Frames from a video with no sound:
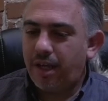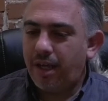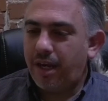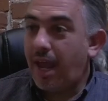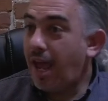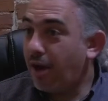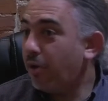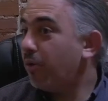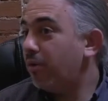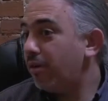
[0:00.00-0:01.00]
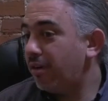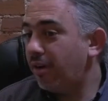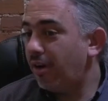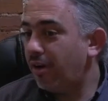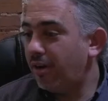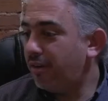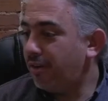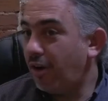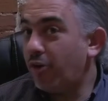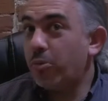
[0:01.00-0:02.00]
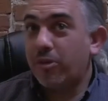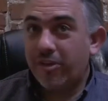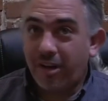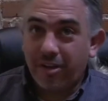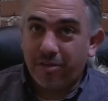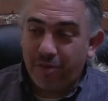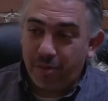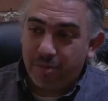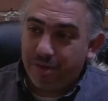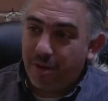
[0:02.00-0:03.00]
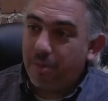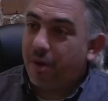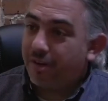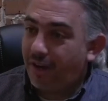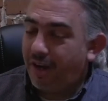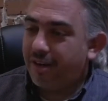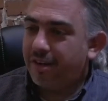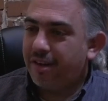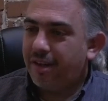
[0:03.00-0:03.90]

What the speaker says: And now 100% of the films come online,